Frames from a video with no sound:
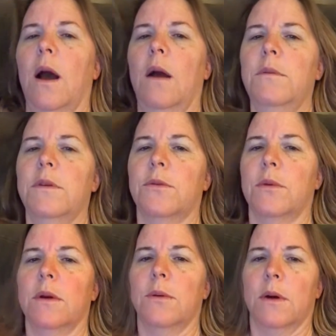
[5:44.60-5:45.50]
I'm just
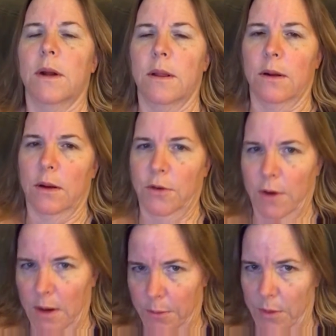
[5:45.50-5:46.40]
really worried that they're going to
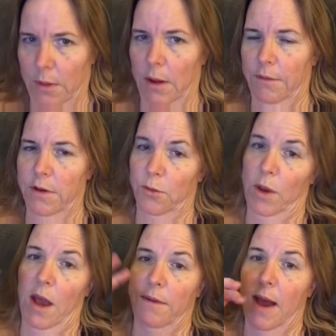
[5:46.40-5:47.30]
try to pull off this
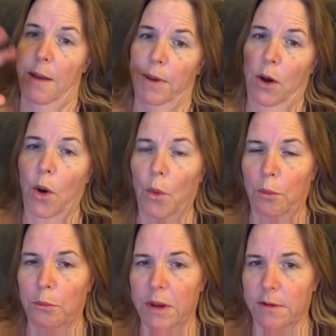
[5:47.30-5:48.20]
we have a happy
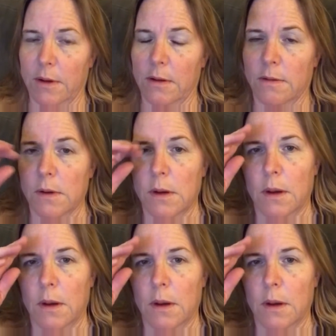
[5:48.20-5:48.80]
home business.